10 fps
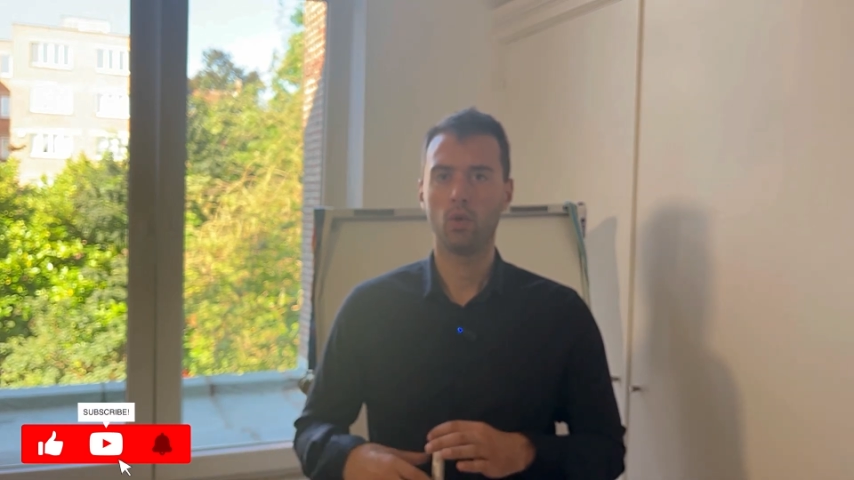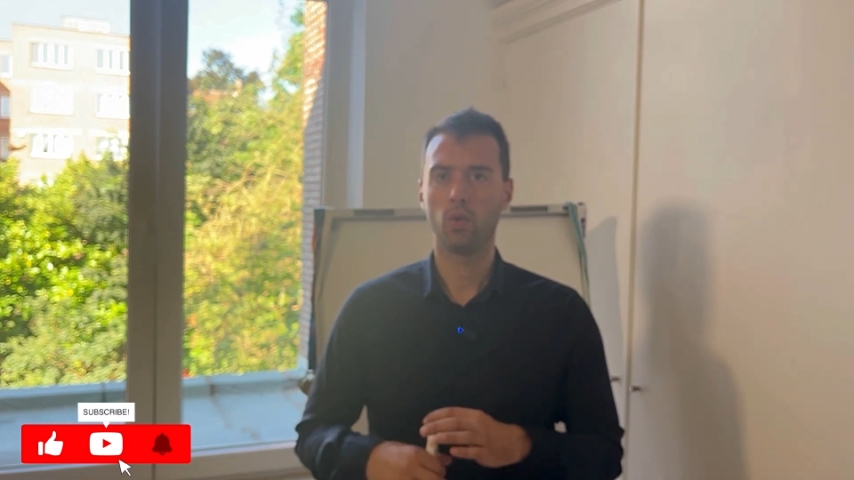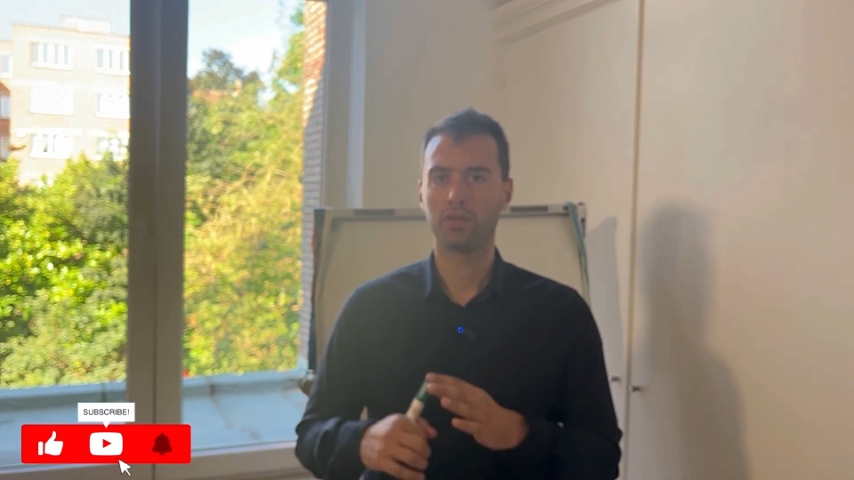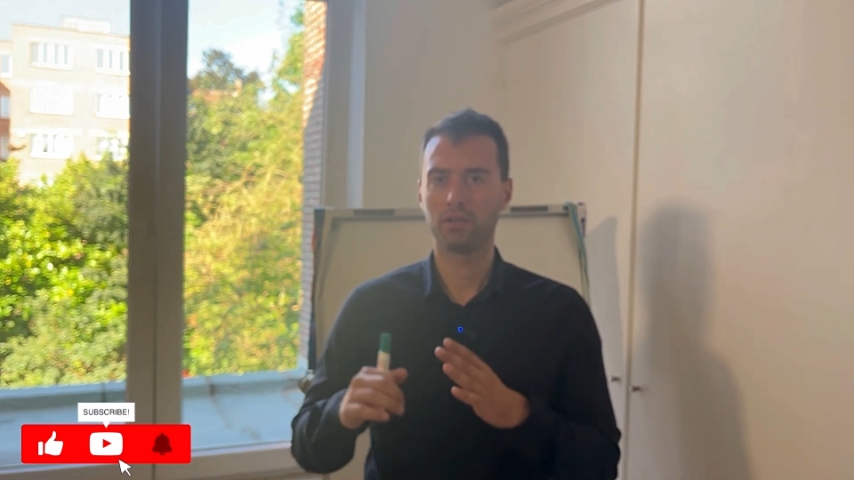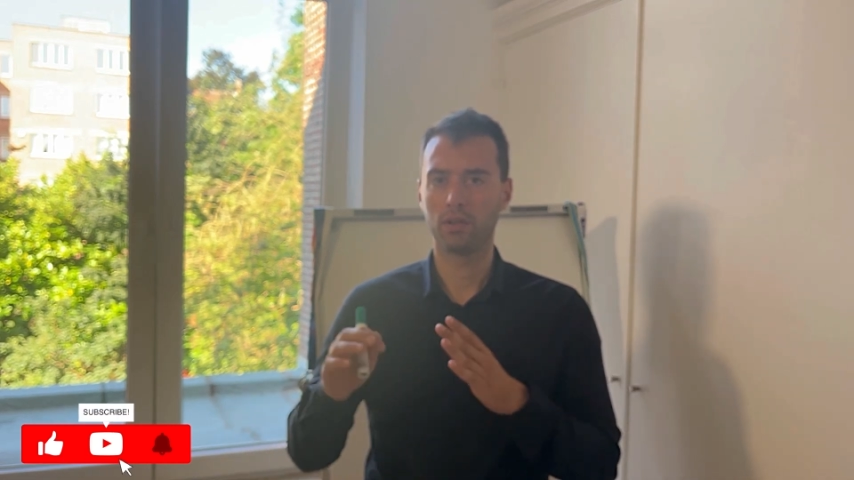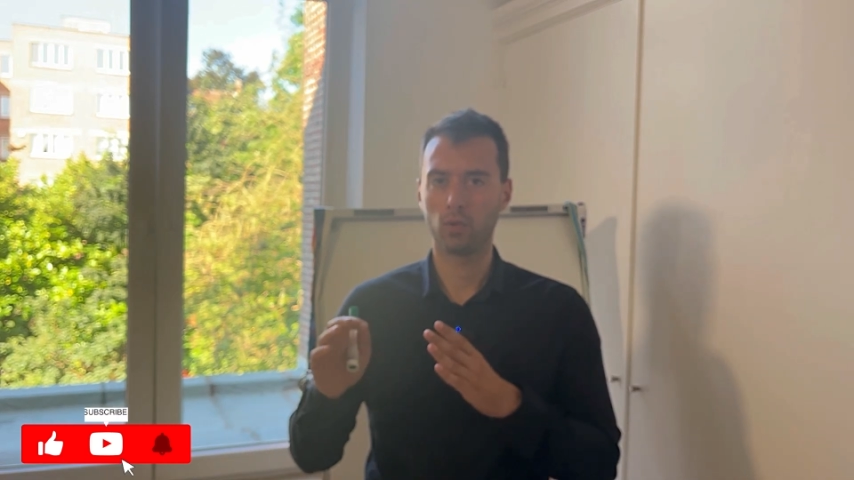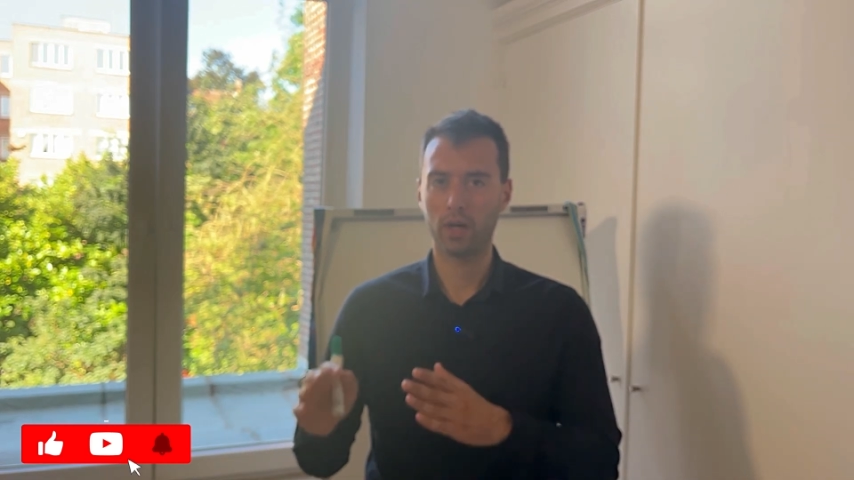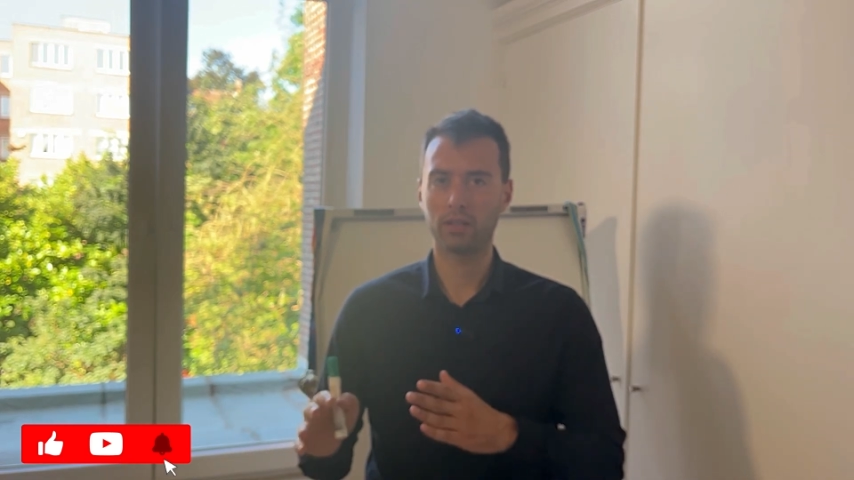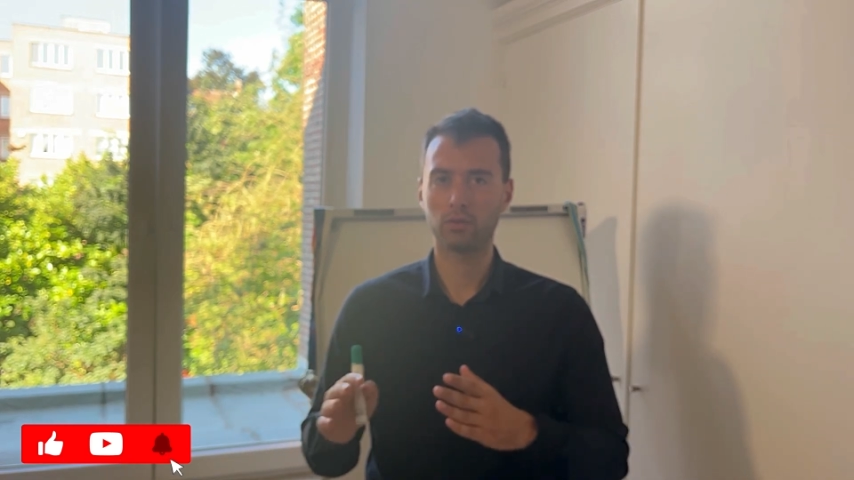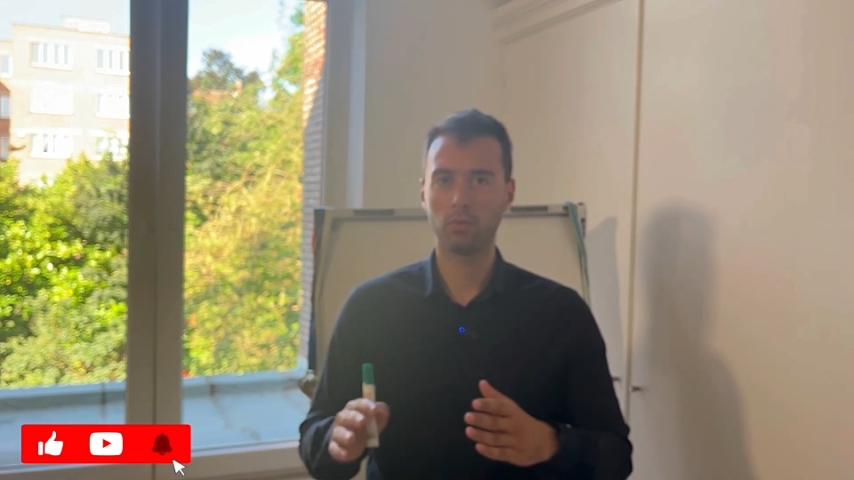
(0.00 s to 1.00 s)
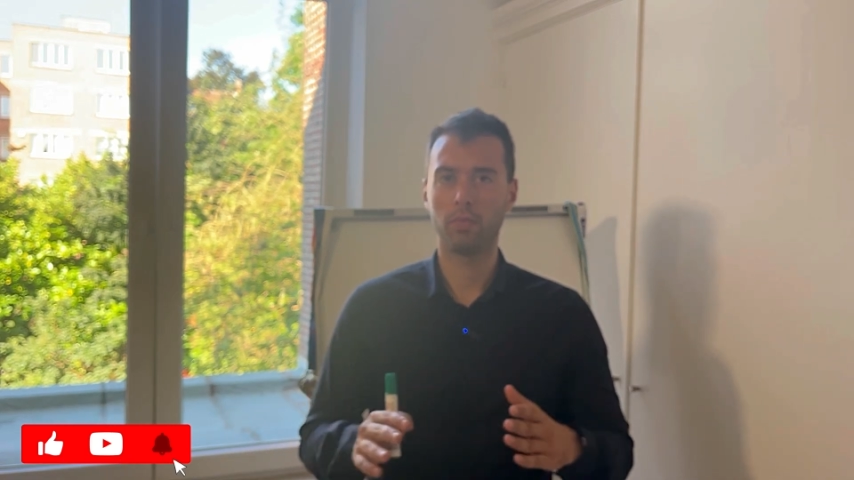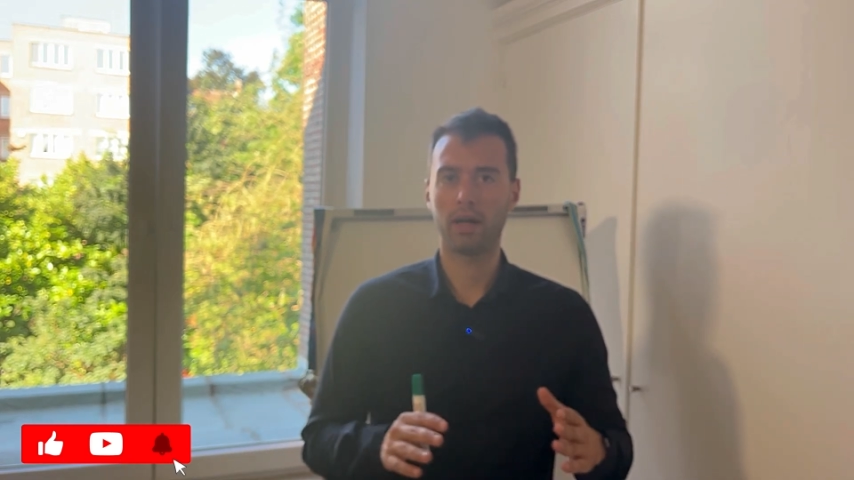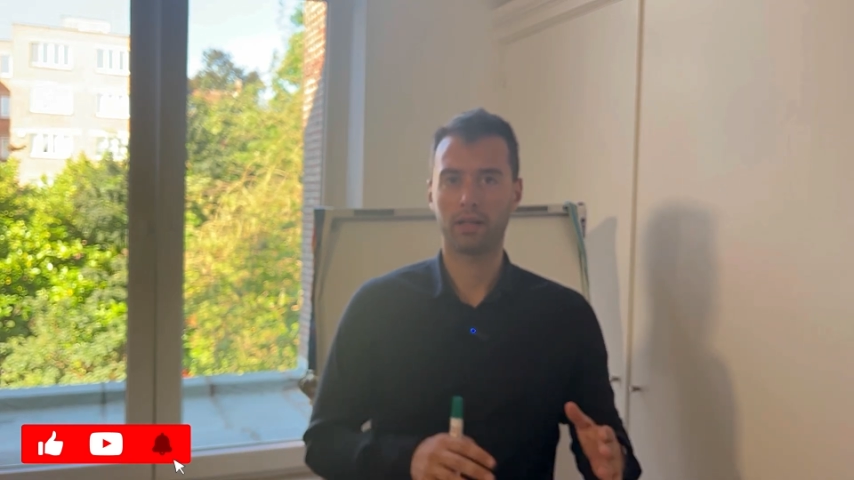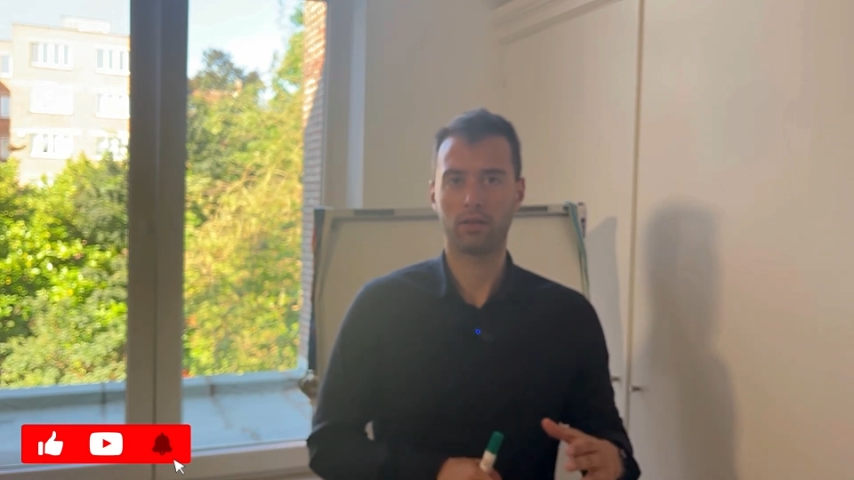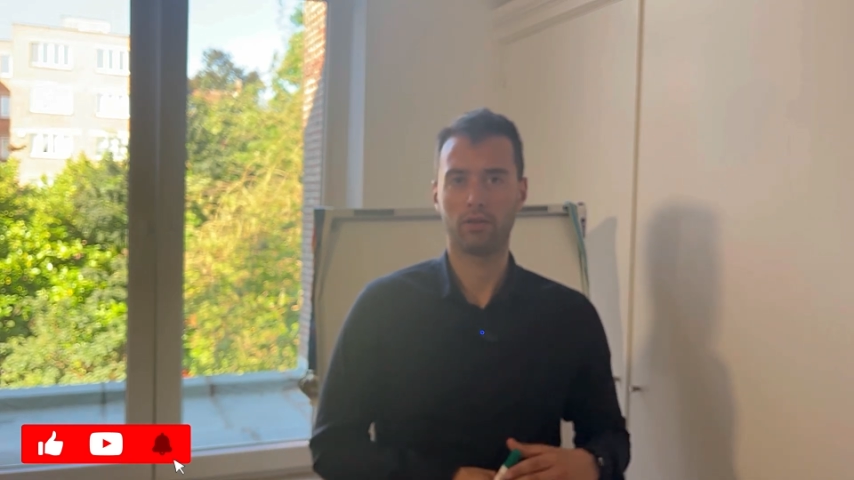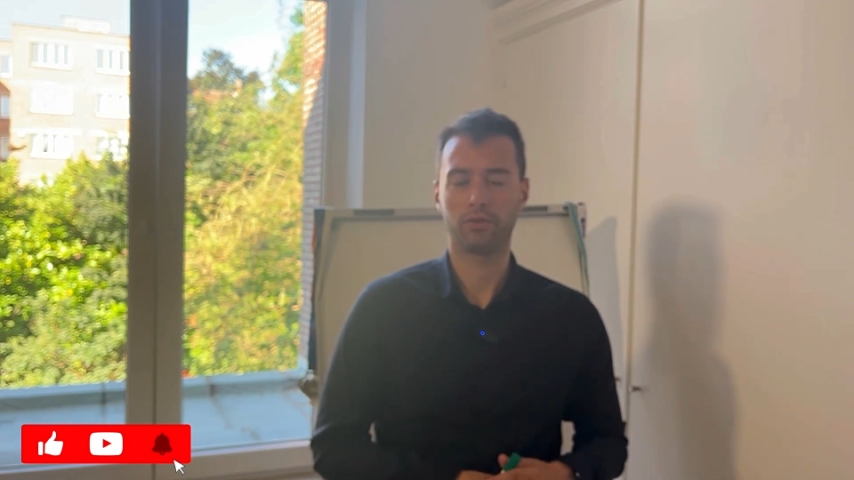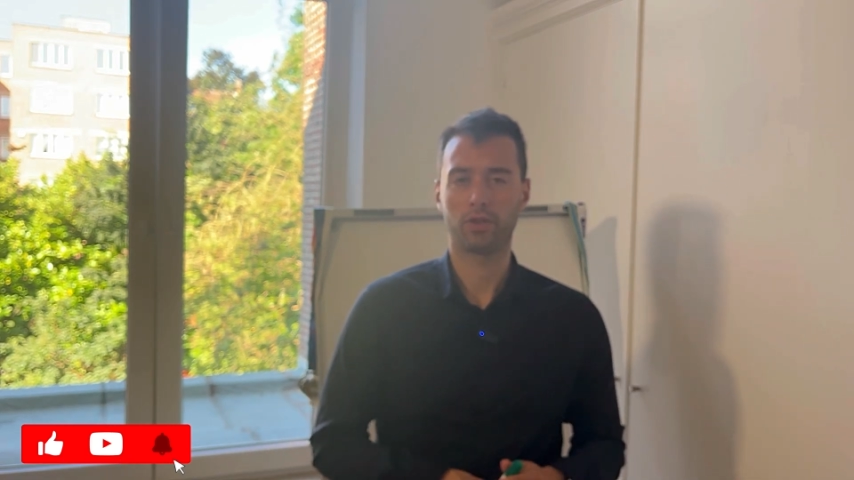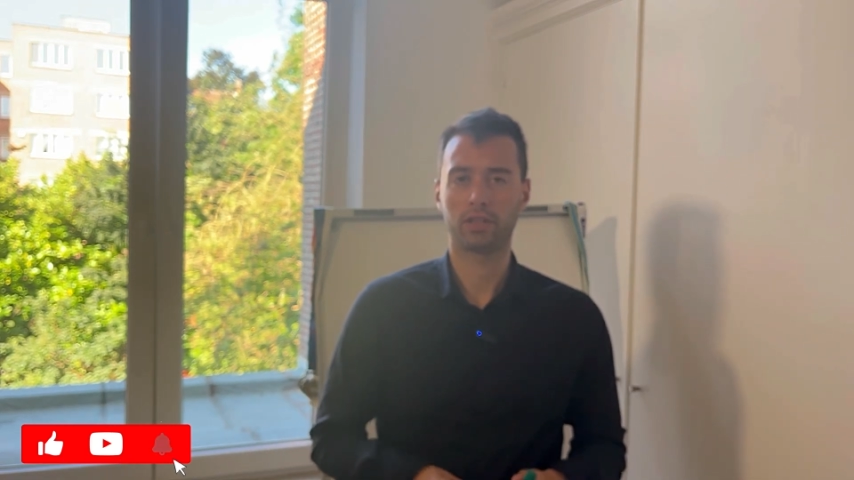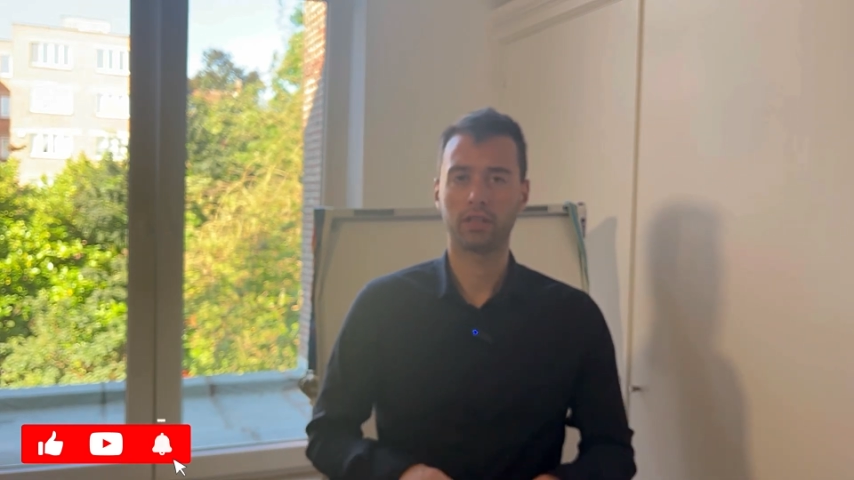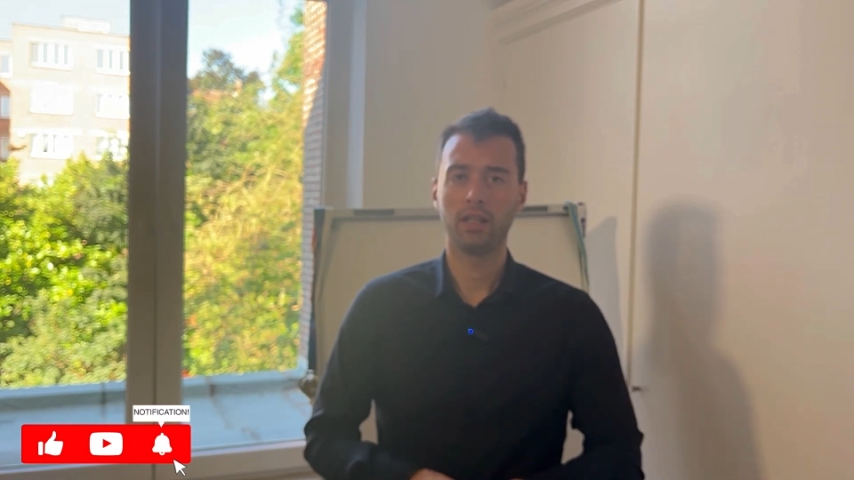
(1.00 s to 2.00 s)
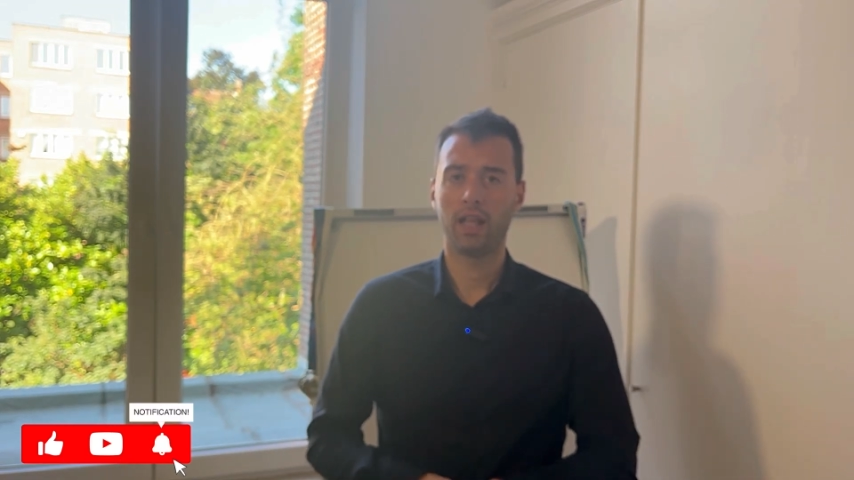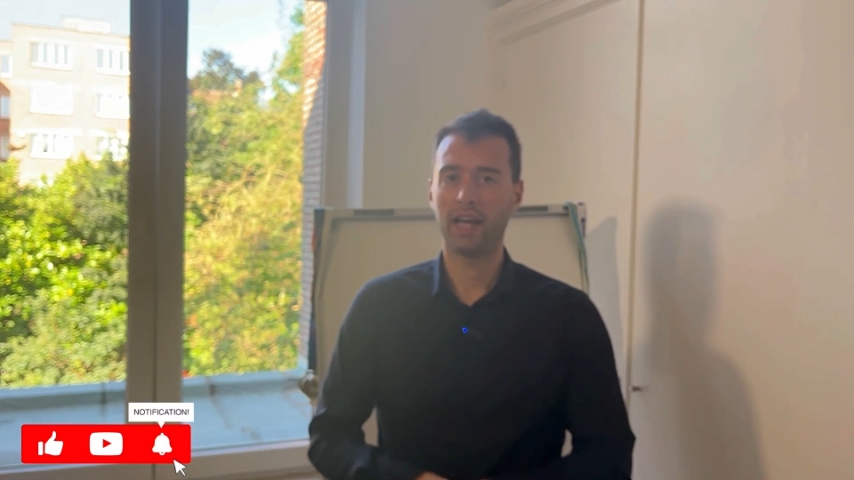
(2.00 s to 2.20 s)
with the rent to buy contract.